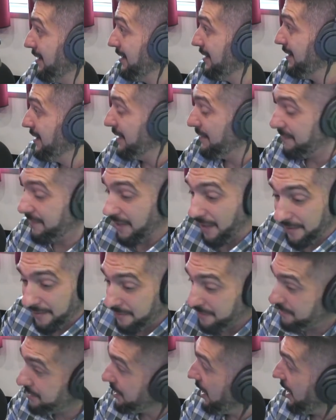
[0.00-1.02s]
They've done
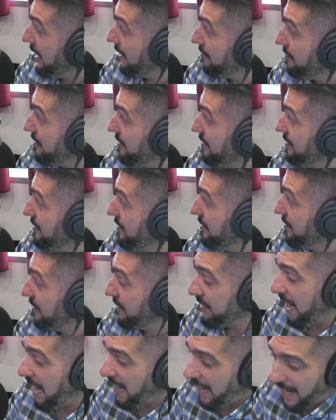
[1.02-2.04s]
their job.
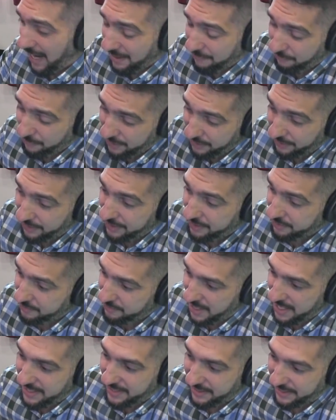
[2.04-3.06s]
I really could
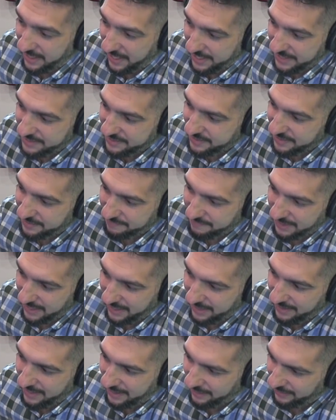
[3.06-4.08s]
make a case
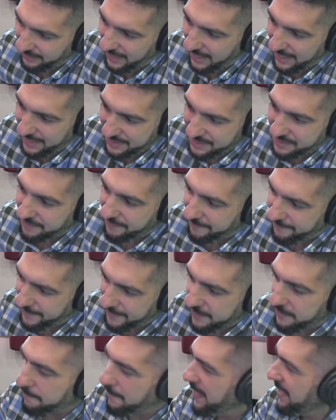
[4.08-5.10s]
that LA is the
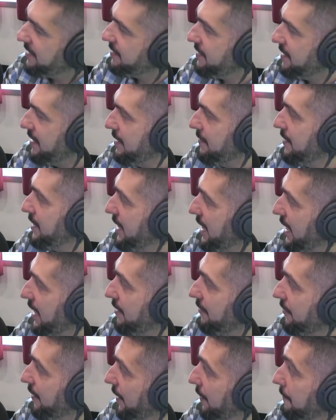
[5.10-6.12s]
fifth best team in the
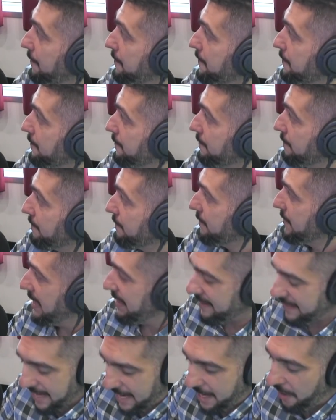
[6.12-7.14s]
NFL,
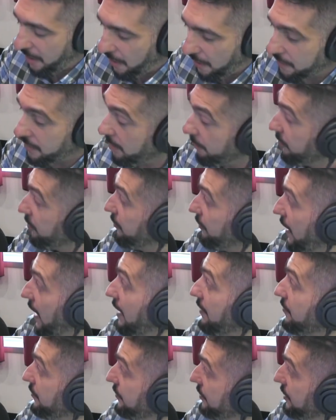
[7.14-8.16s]
that they are number
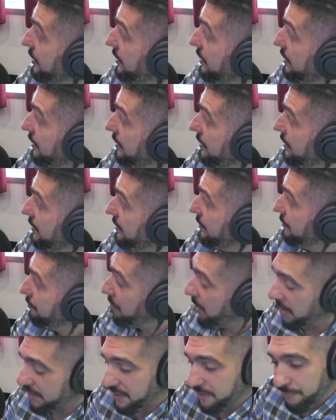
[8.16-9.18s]
5.
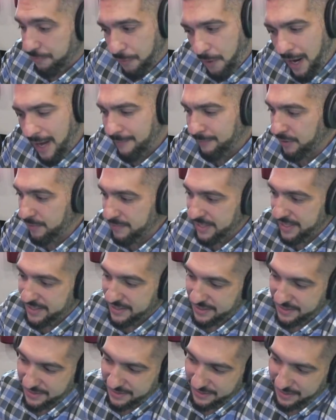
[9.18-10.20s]
But the problem
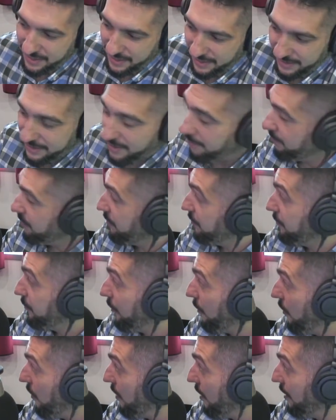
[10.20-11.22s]
is number
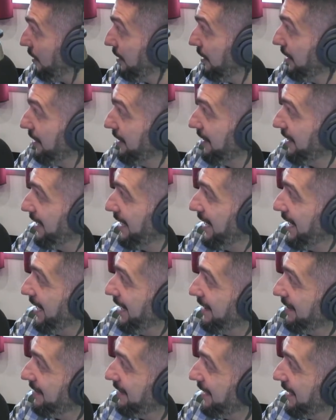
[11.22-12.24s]
4
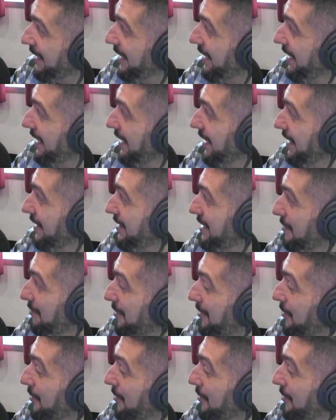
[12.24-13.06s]
and number